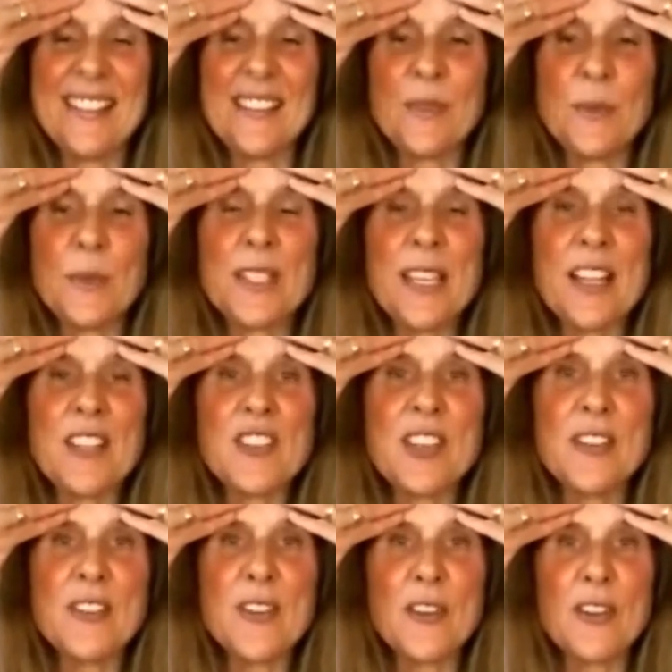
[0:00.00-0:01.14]
We're
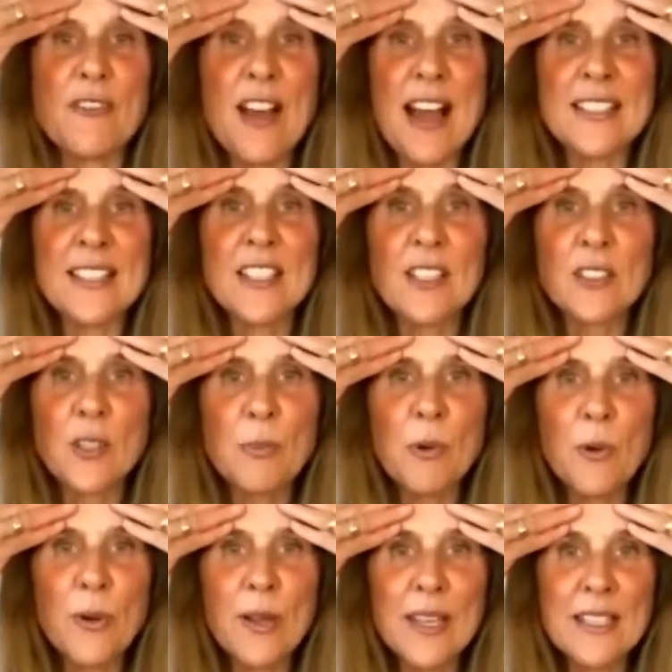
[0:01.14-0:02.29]
touching neurovascular
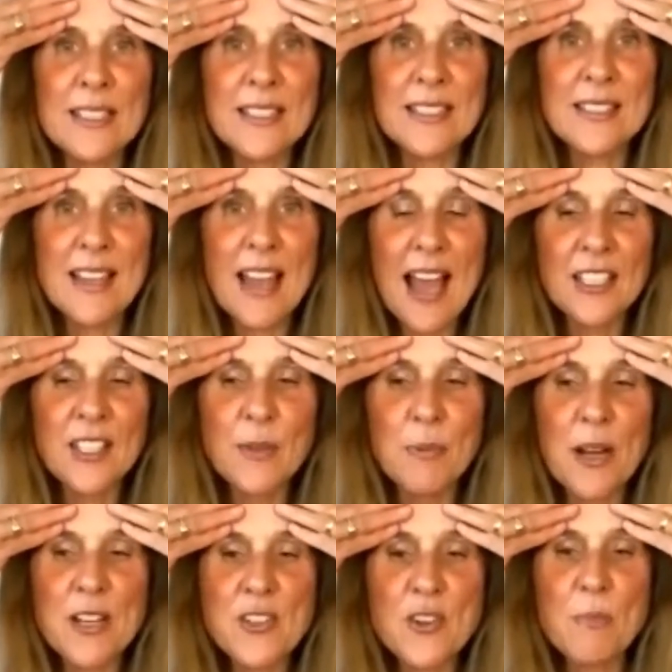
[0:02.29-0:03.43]
points,
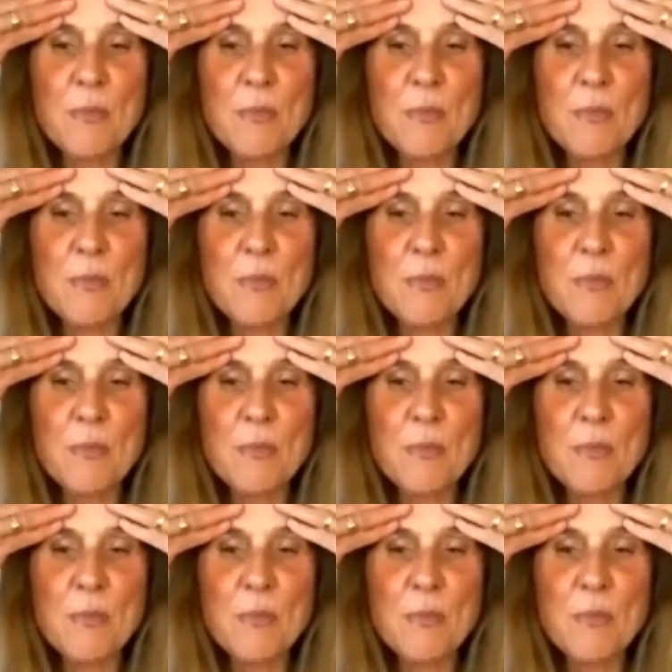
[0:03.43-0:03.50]
acupressure